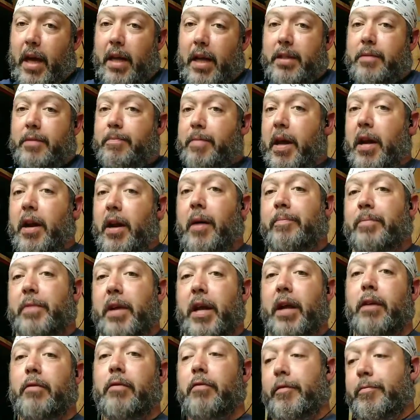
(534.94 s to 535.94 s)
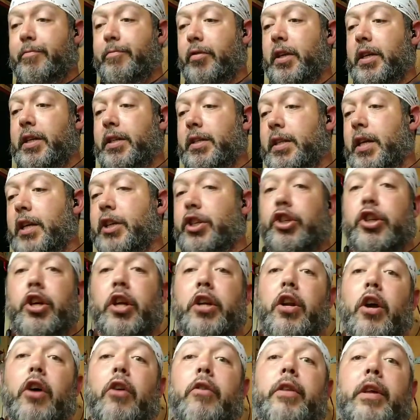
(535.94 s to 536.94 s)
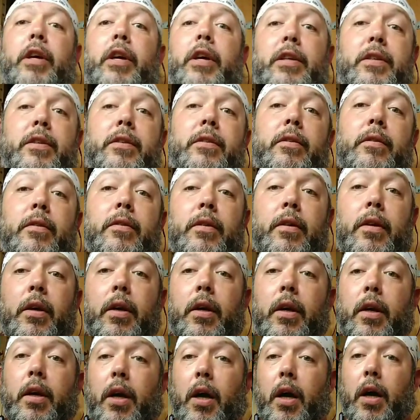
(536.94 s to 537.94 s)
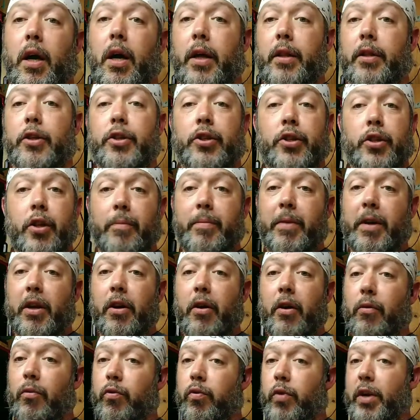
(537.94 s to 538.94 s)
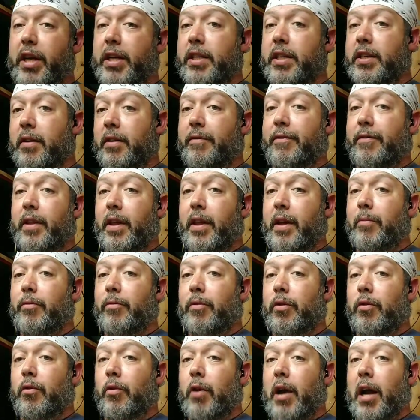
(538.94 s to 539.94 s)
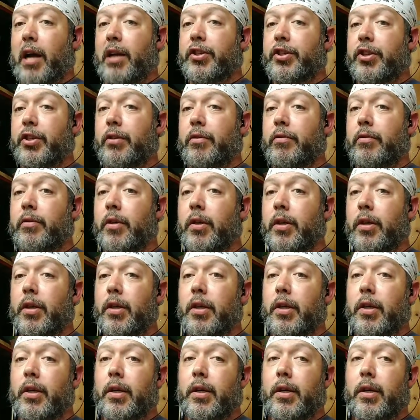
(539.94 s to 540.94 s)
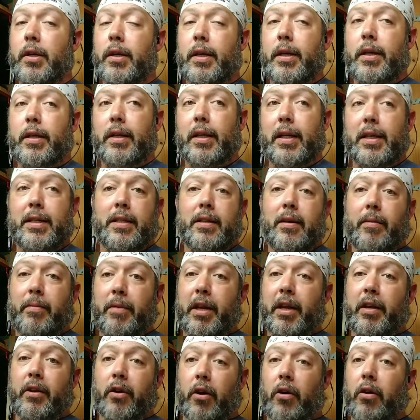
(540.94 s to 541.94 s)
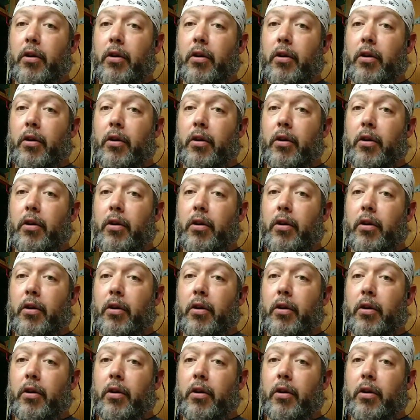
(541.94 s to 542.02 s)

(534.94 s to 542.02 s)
That's been updated with police. They should know this. There should be no reason for them to harass you unless somebody